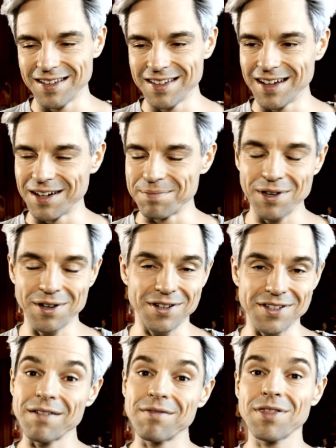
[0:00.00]

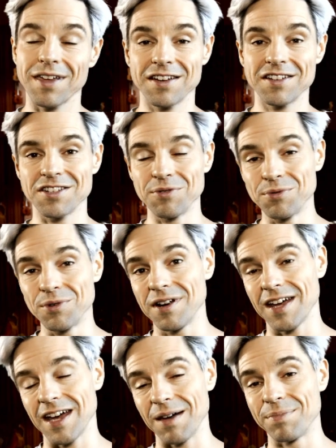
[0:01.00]
everything is in
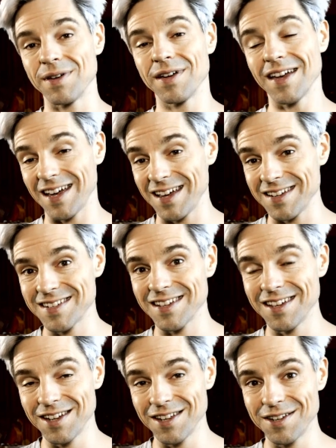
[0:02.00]
one app. And
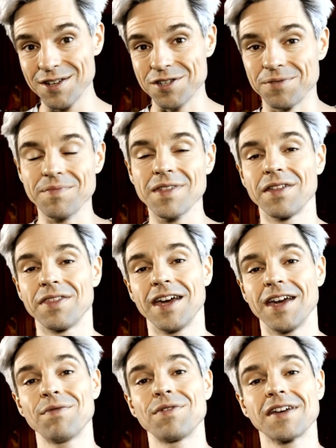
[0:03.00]
in addition, they
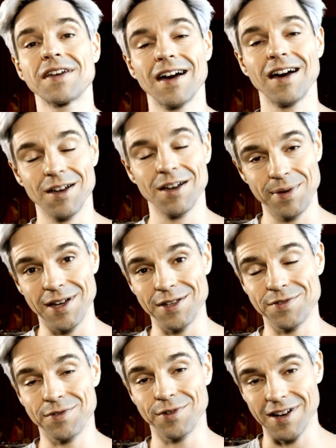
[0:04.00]
have the color
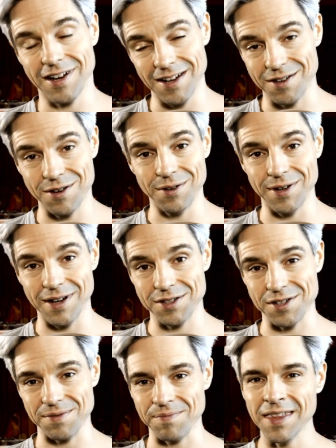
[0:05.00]
page for color
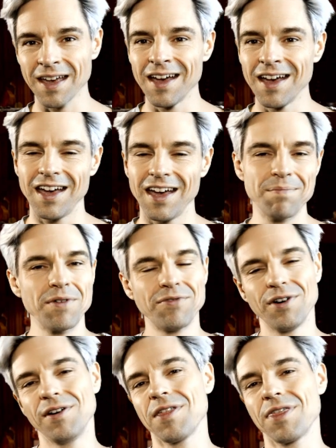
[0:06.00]
correction. And
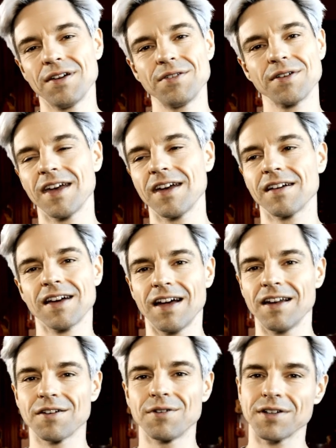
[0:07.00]
before I thought, okay,
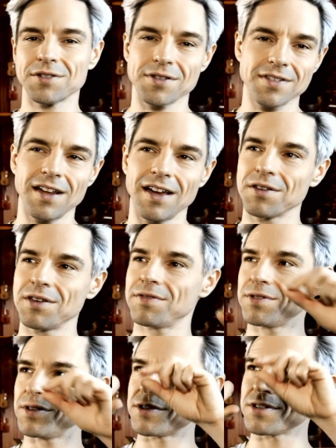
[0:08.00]
color correction is like you
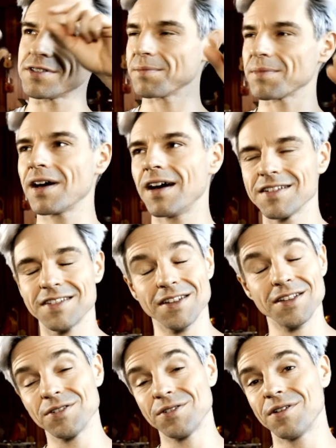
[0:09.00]
have to adjust some colors
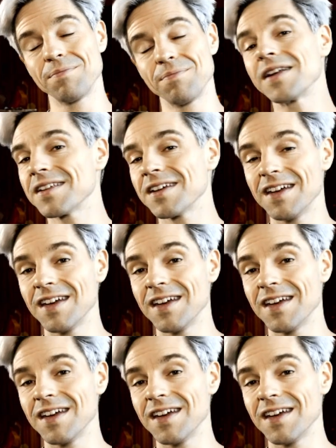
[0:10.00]
and so on, but